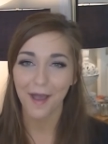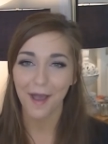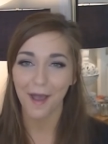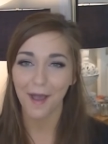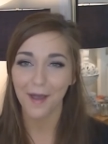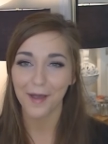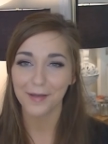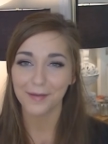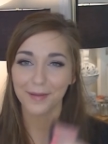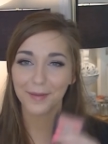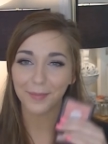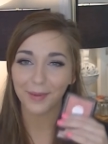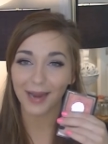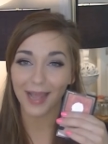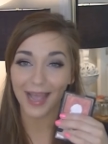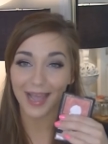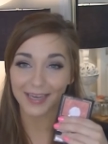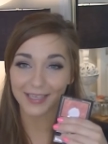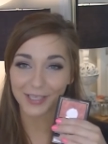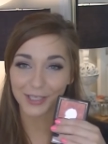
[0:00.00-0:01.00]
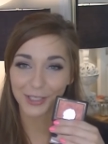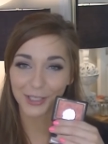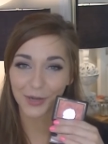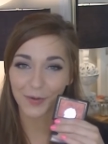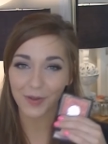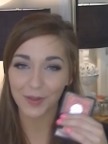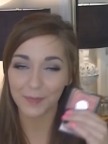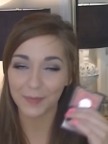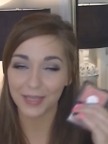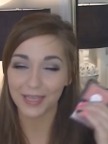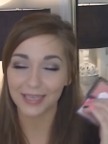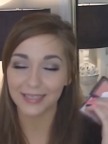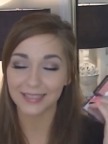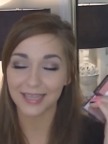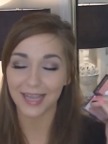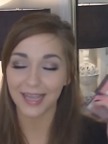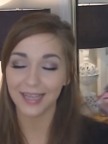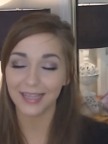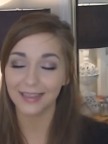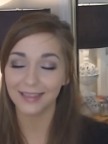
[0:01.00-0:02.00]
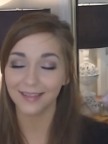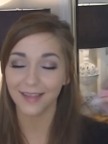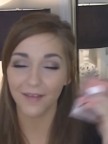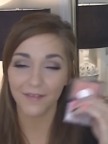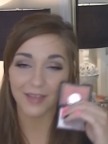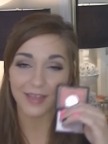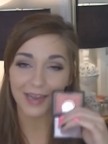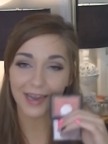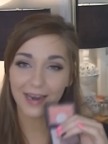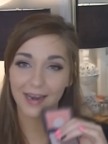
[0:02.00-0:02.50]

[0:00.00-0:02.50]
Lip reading: but I had to show it because I love it,